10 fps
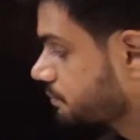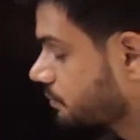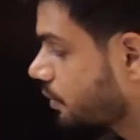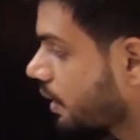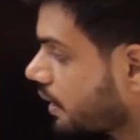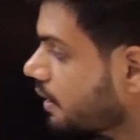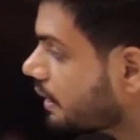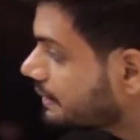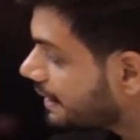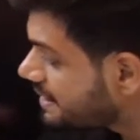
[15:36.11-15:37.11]
Okay,
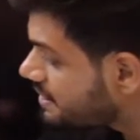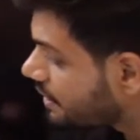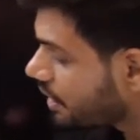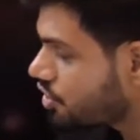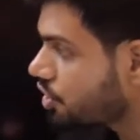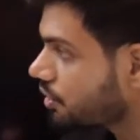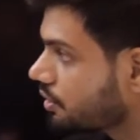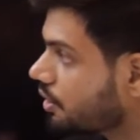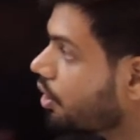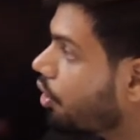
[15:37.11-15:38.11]
that is reduction.
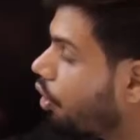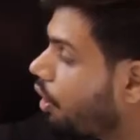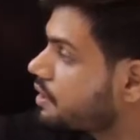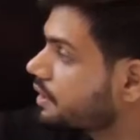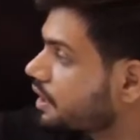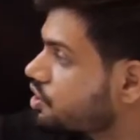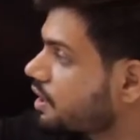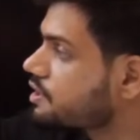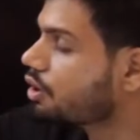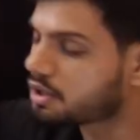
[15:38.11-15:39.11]
Oxidation
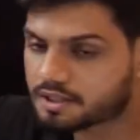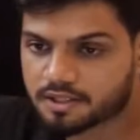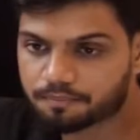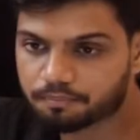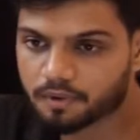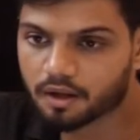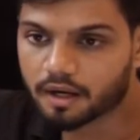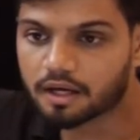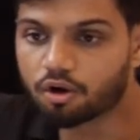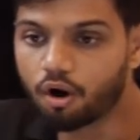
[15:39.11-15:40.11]
is loss.
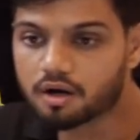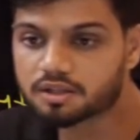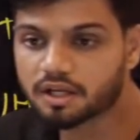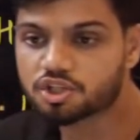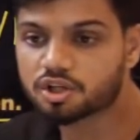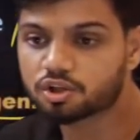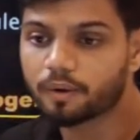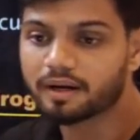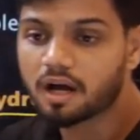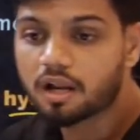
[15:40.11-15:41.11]
In oxidation you
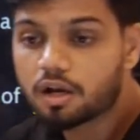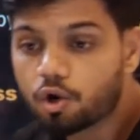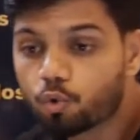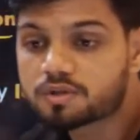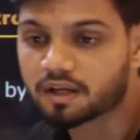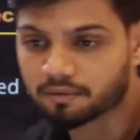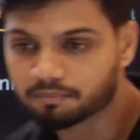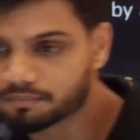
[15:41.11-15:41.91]
are losing.